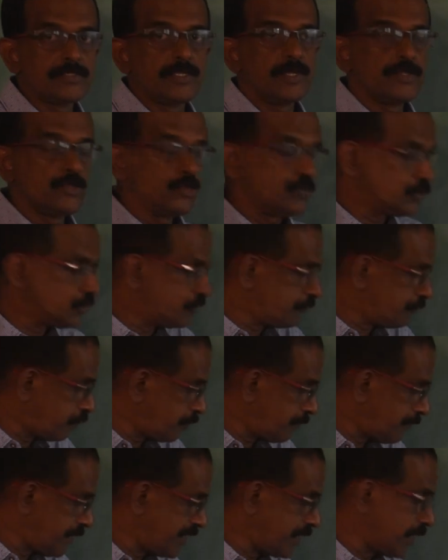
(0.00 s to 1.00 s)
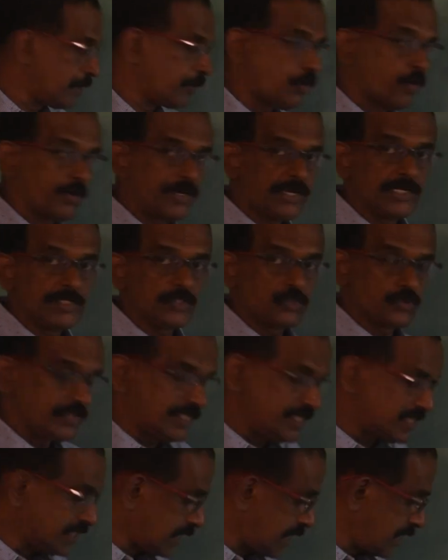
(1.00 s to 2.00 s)
are used for making concrete. So,
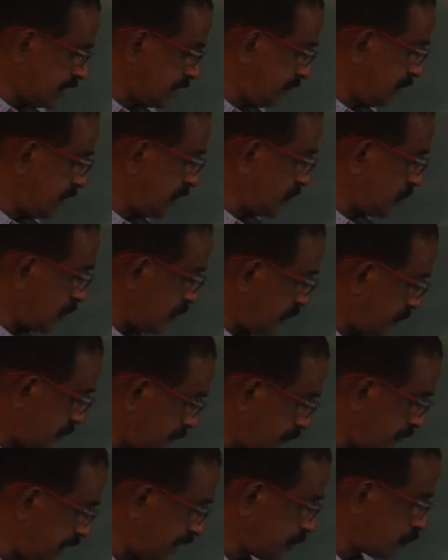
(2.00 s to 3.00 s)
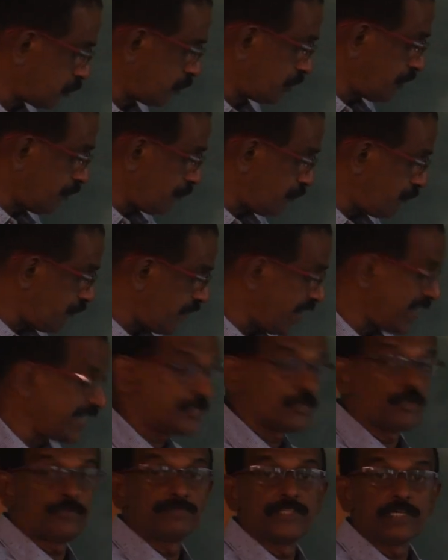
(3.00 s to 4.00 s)
this classification is based on the
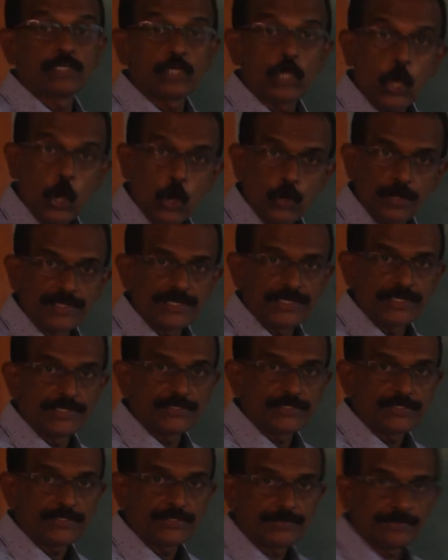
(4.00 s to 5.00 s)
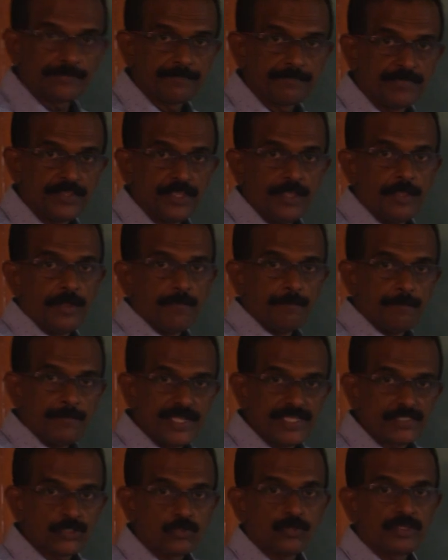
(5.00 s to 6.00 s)
weight of the concrete,
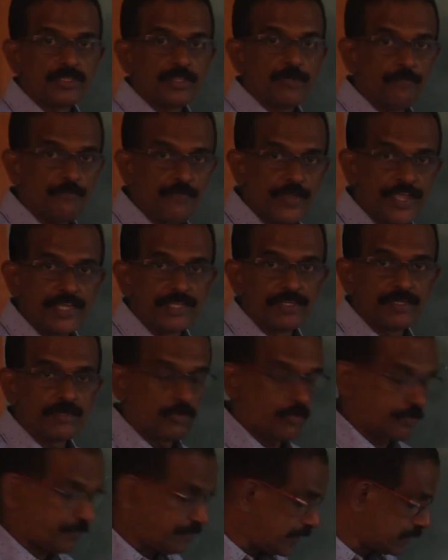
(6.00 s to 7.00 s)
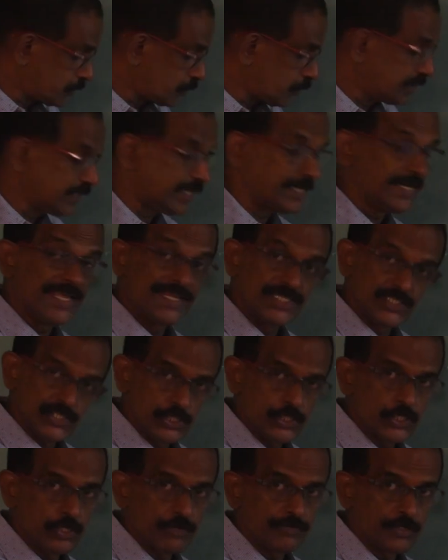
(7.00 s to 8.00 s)
based on the weight or based on the
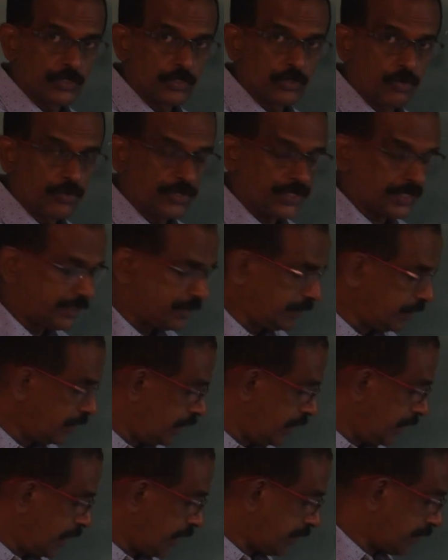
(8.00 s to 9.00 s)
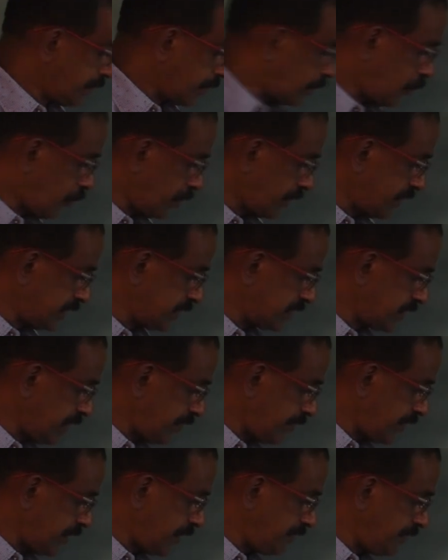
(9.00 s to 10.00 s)
density of the concrete. If the concrete is
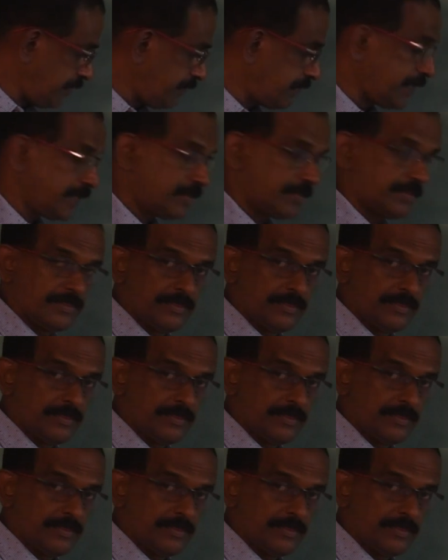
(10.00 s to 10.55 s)
having heavy weight,